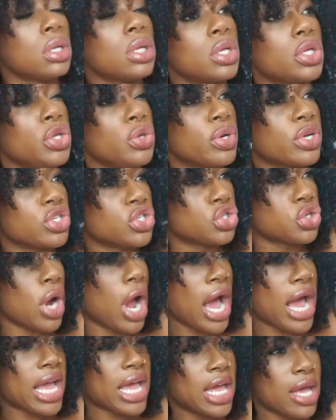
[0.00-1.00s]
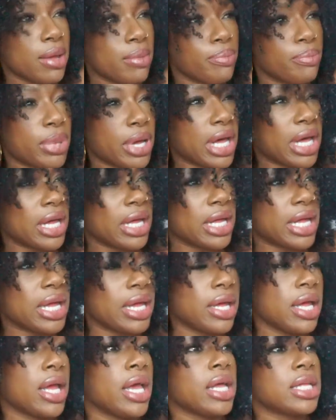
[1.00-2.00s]
you can try it, but
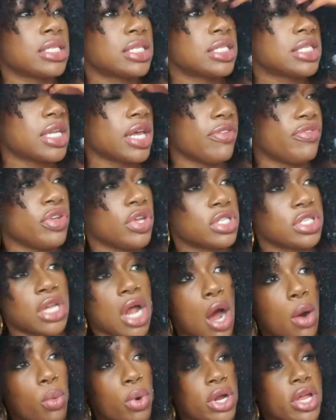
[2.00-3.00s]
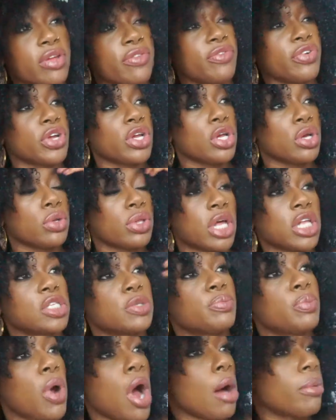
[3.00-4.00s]
if it's not working for you,
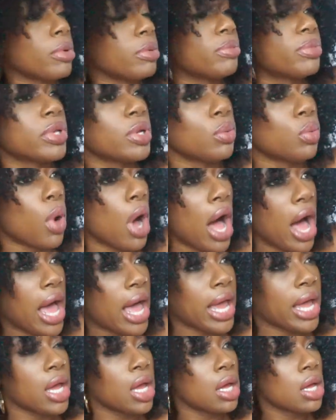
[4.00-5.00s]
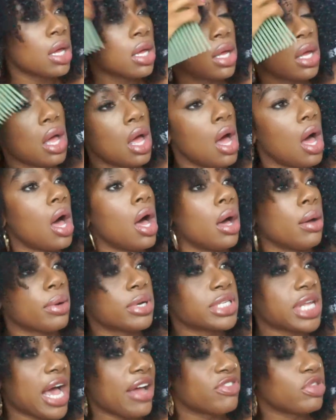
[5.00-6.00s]
that's probably why.
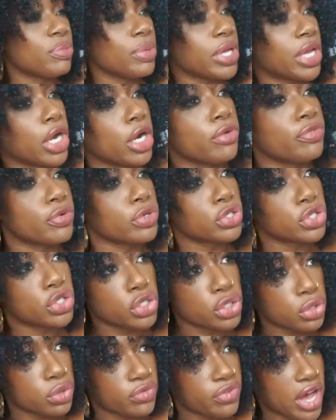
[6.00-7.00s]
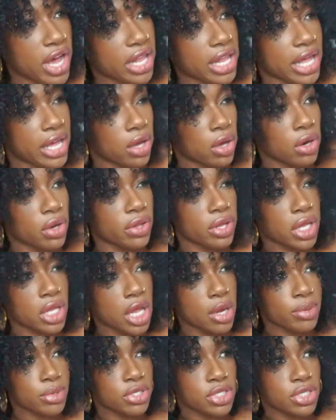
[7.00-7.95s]
Because I have to be careful too. If I like go to the club or